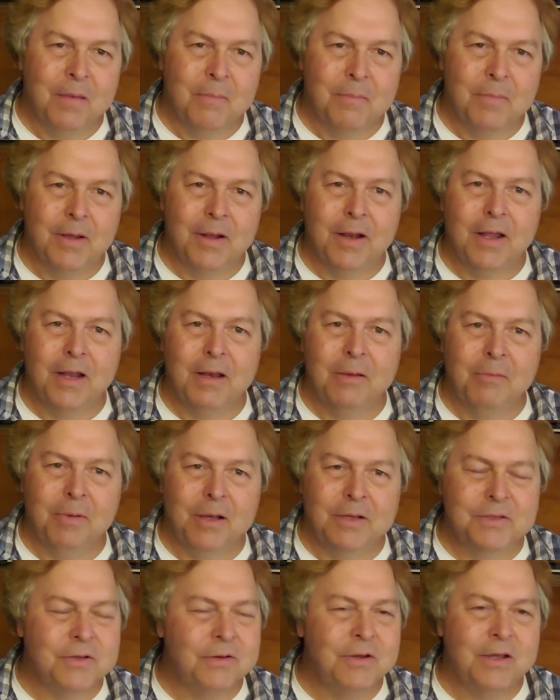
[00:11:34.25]
But anyway,
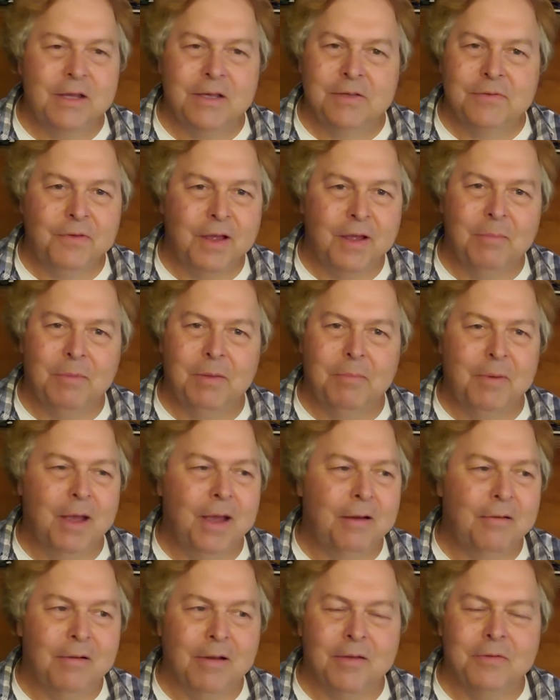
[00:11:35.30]
so his family
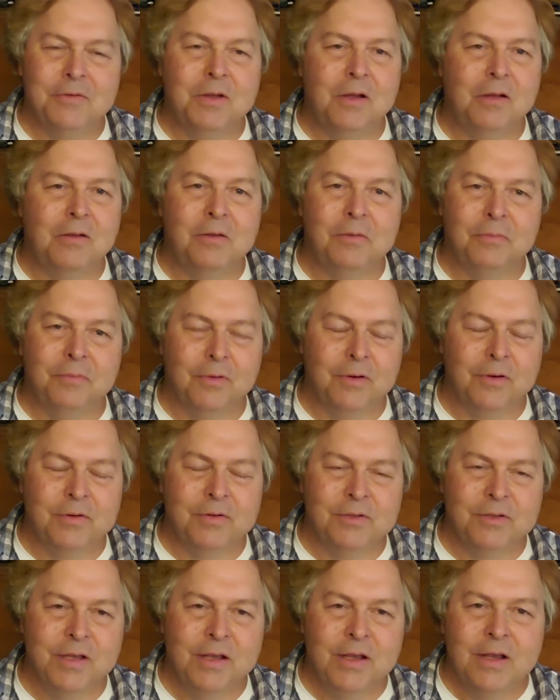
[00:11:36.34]
background's all
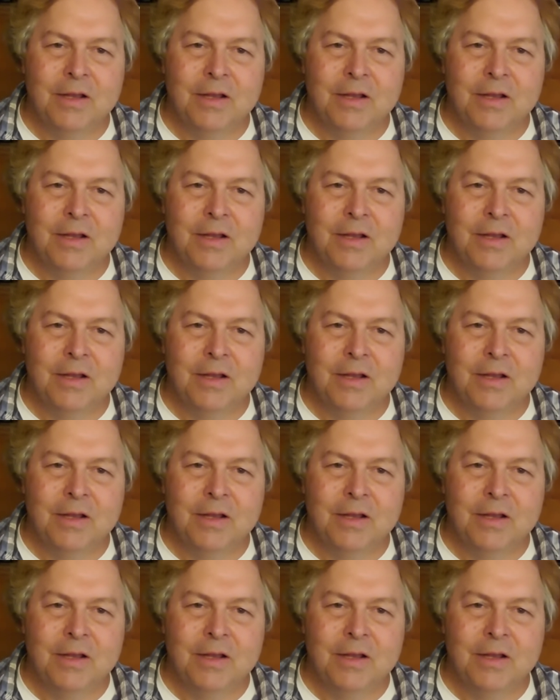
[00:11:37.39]
diverse,